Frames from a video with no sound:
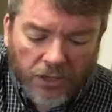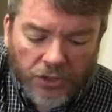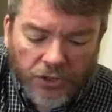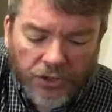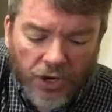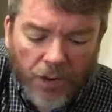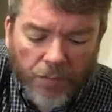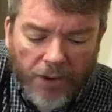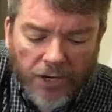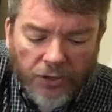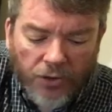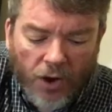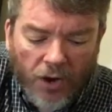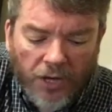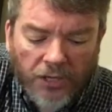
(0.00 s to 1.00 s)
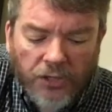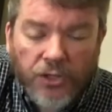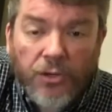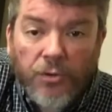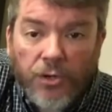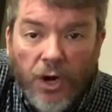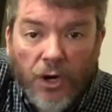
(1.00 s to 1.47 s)
You start by drawing
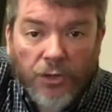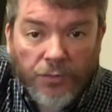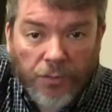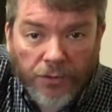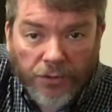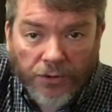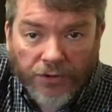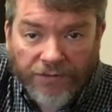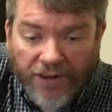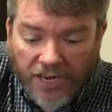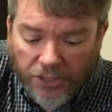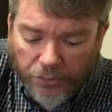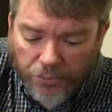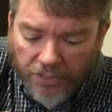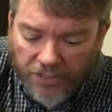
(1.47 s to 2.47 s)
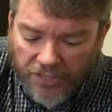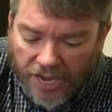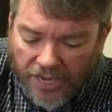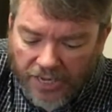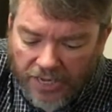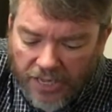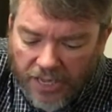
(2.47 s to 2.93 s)
2 cards from your advancement
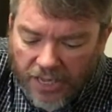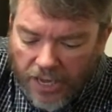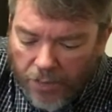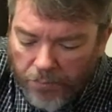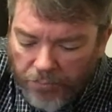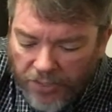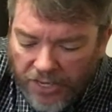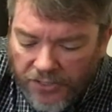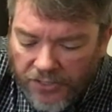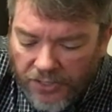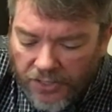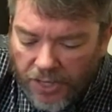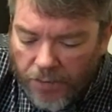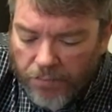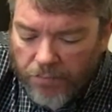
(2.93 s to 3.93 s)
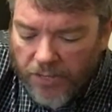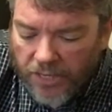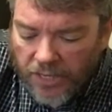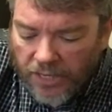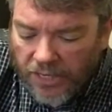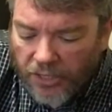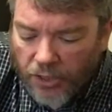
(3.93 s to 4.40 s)
deck and placing them
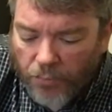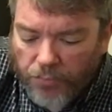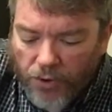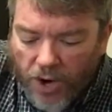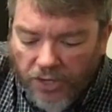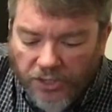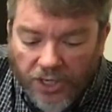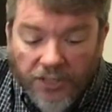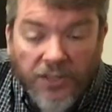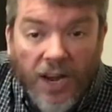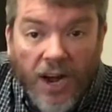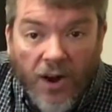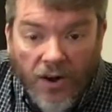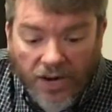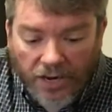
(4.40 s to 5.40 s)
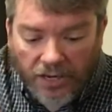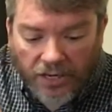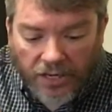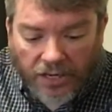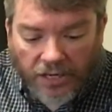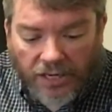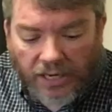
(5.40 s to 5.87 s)
in your project's area.
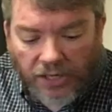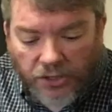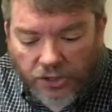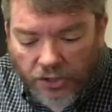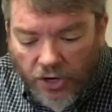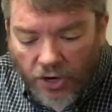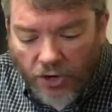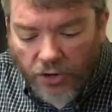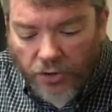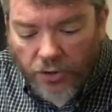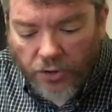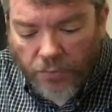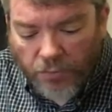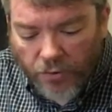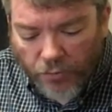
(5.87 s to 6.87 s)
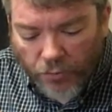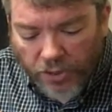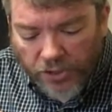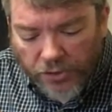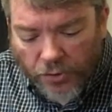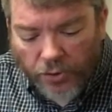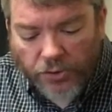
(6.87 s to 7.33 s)
Each turn you can move
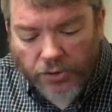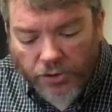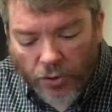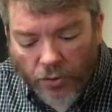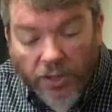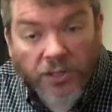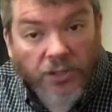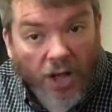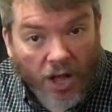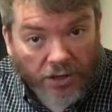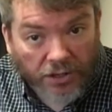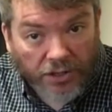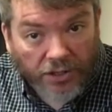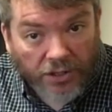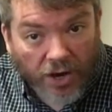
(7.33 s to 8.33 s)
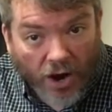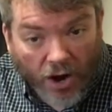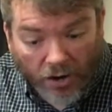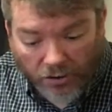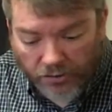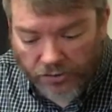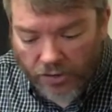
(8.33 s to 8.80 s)
resource tokens onto the
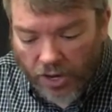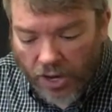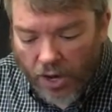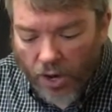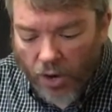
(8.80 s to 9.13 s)
cards.